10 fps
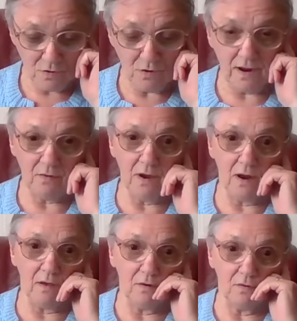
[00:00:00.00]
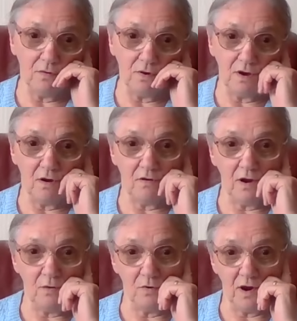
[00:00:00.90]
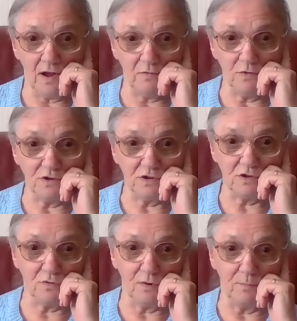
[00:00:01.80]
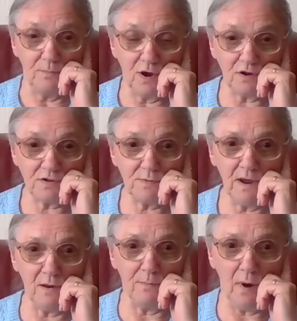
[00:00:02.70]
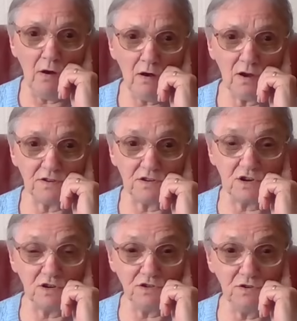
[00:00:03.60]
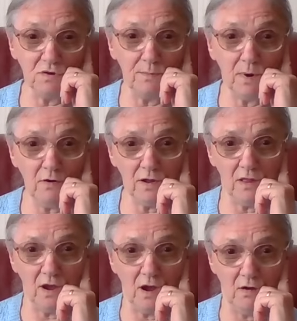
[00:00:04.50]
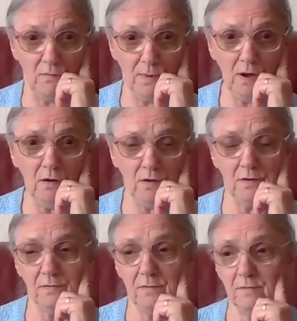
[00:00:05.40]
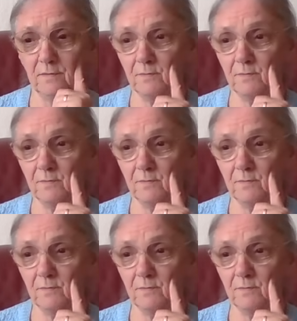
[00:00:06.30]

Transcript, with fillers: So anyway, and I thought, oh God, I wonder how much it's going to cost me to park because it costs you to park in the car park.